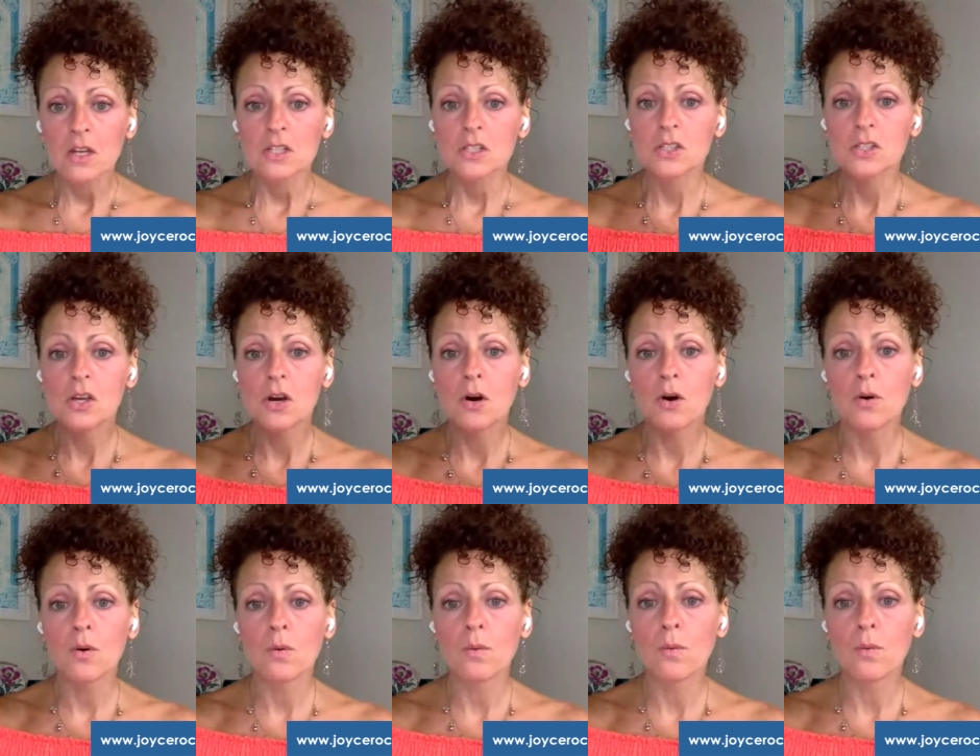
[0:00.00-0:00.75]

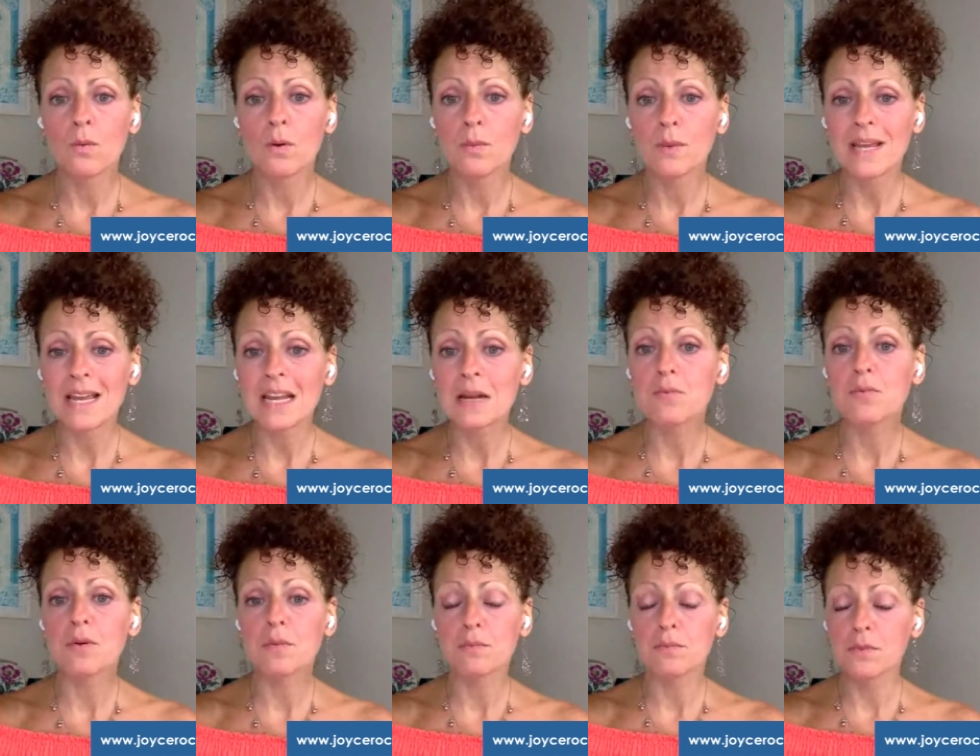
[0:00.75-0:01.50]
So when we eat,
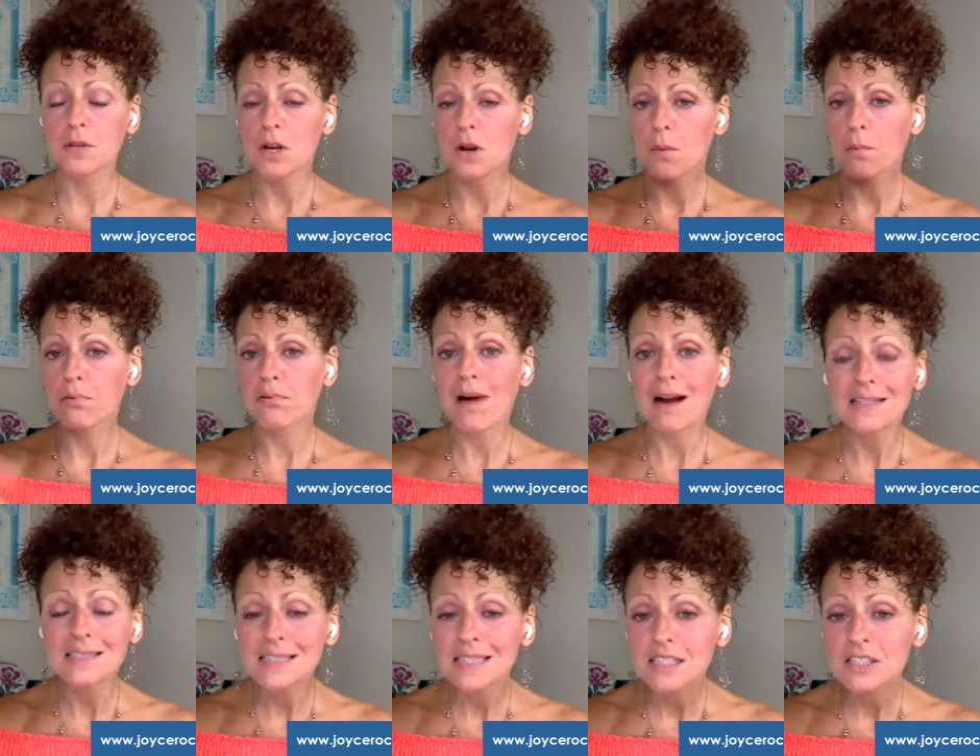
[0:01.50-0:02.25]
you know,
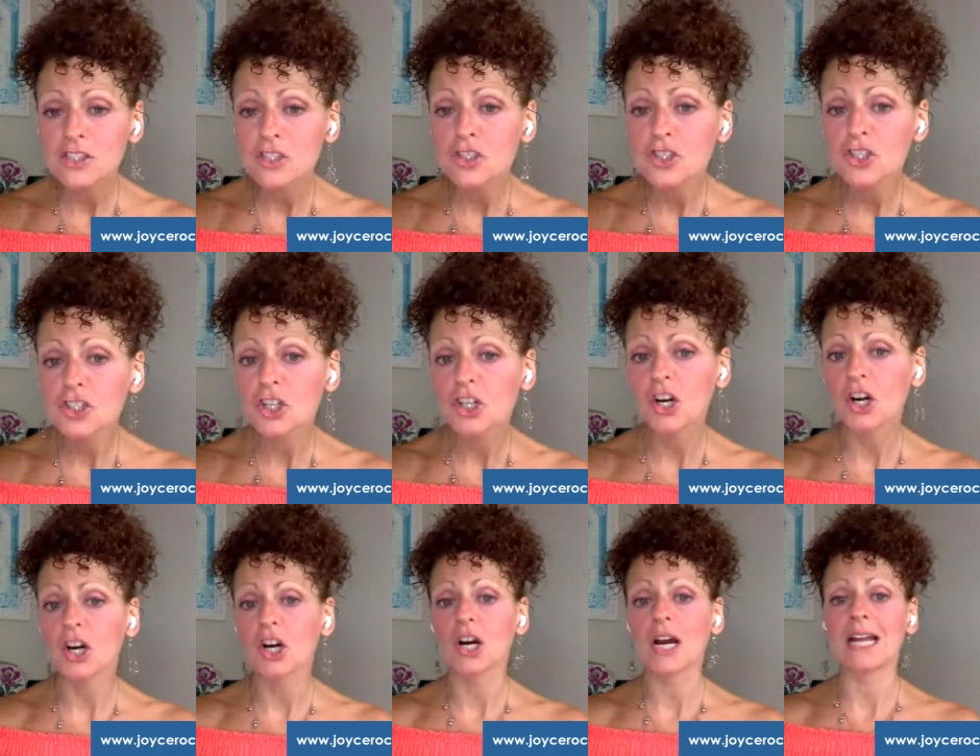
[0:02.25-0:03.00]
processed
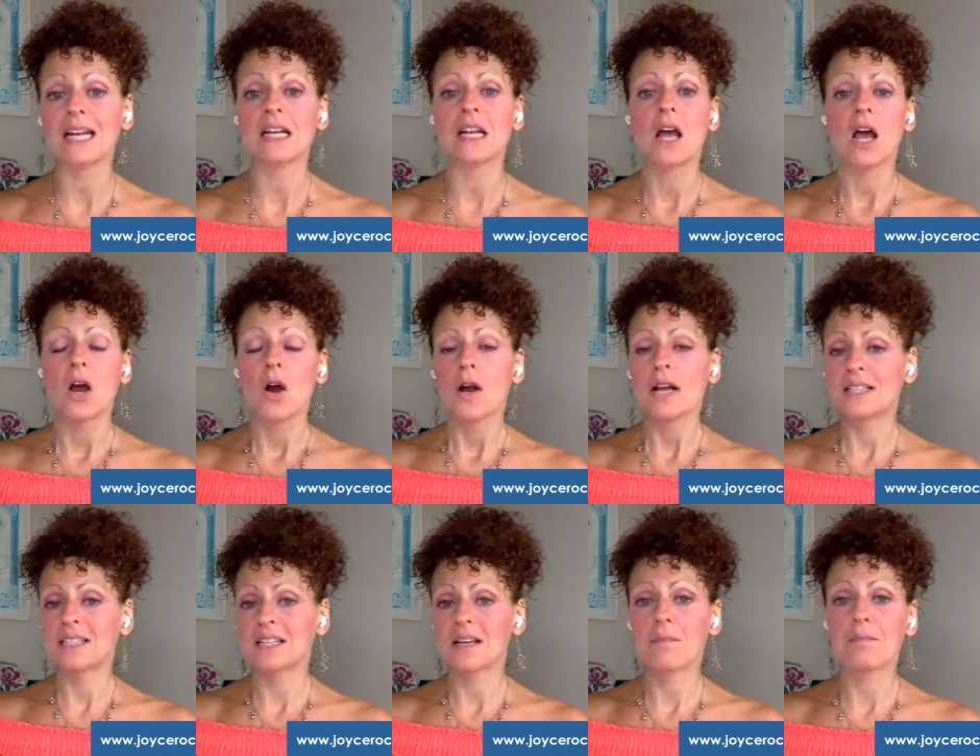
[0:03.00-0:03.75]
sugar, and
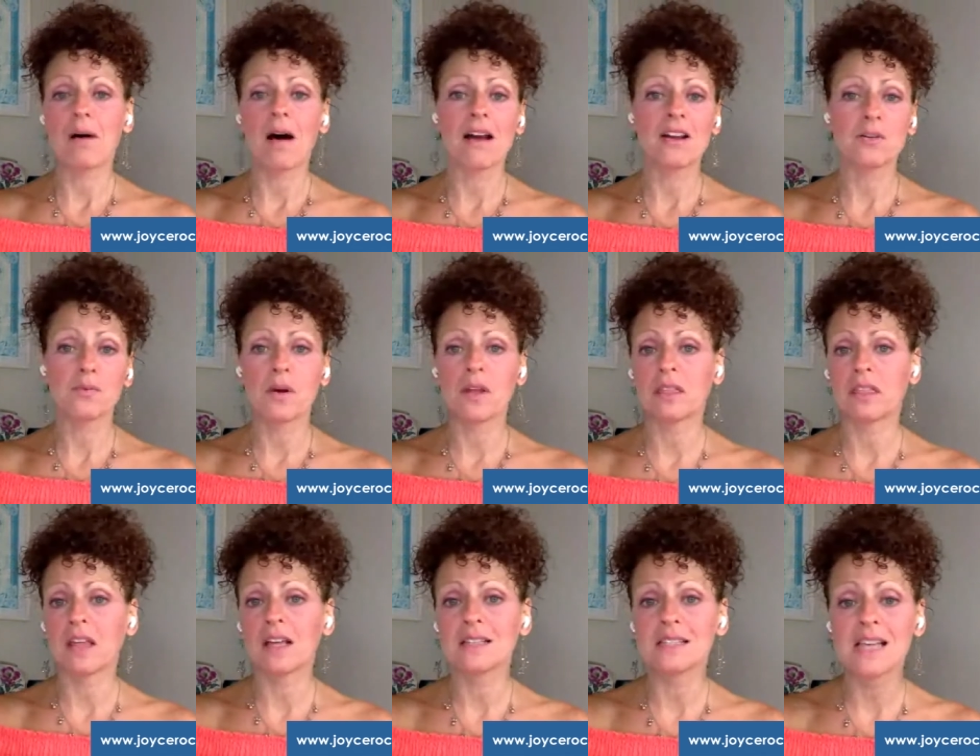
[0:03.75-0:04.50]
it's combined
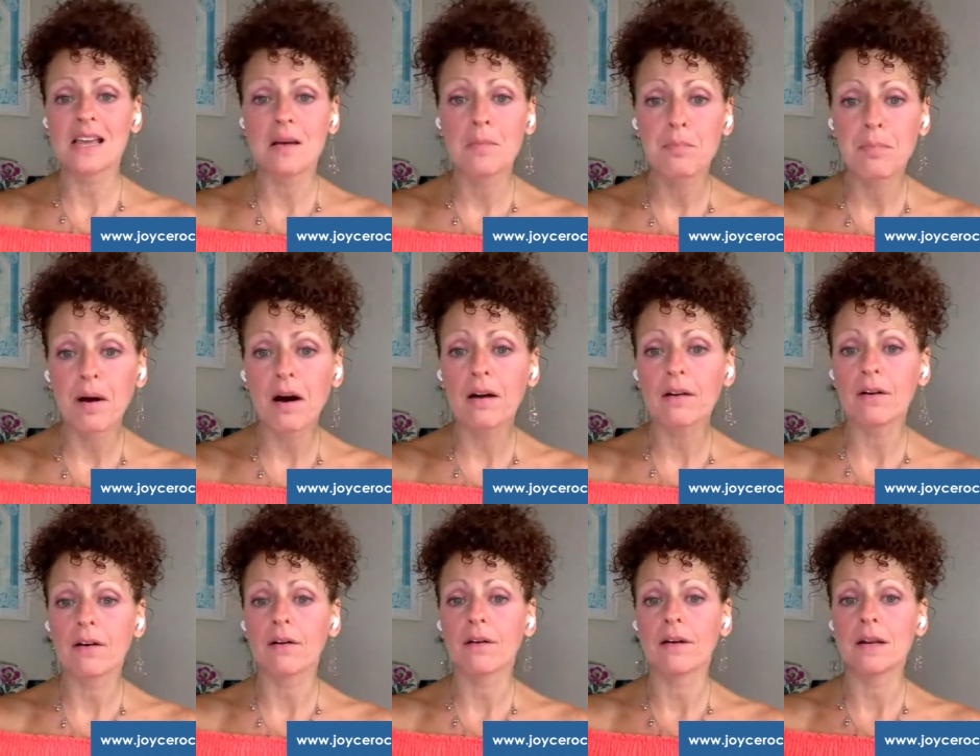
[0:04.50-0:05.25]
with things like
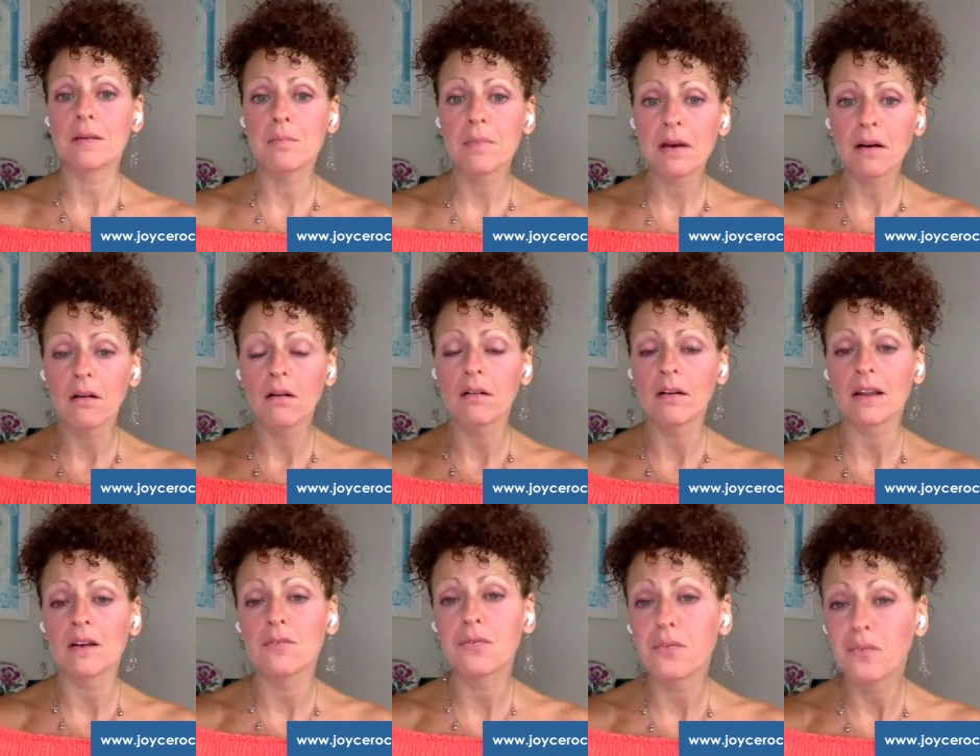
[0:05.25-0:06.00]
butter and milk
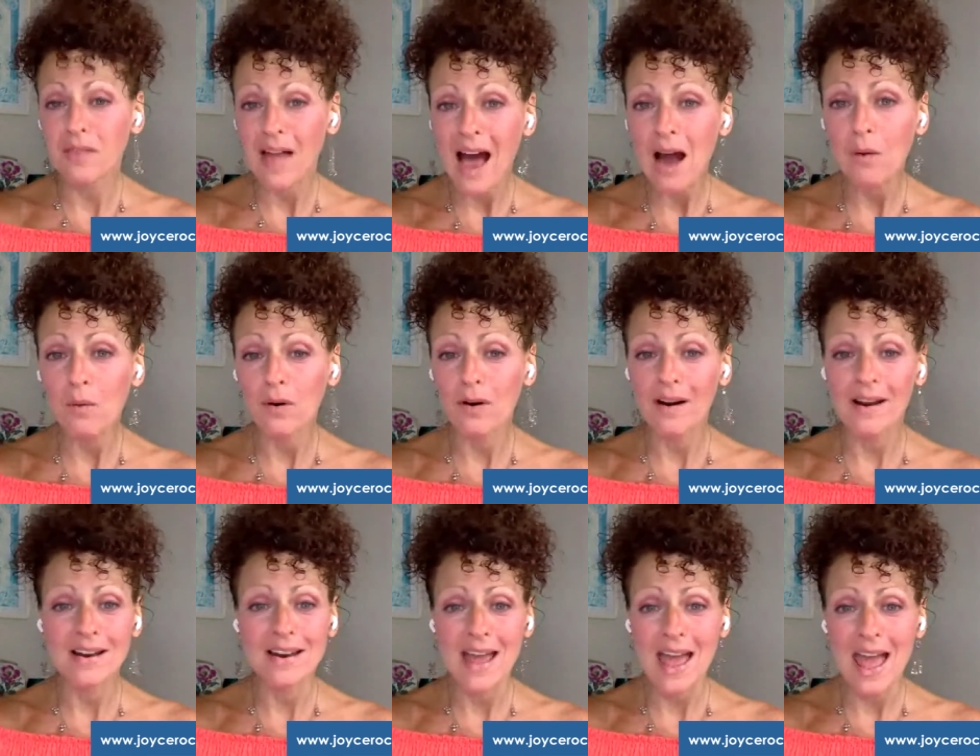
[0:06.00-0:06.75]
and flour
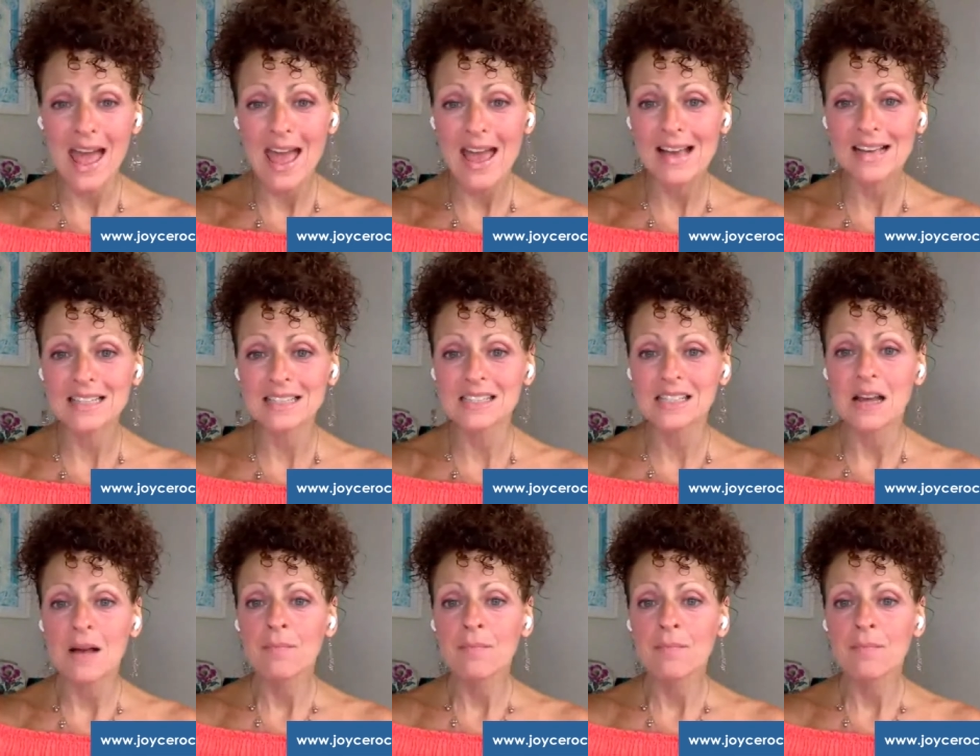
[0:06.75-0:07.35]
and eggs,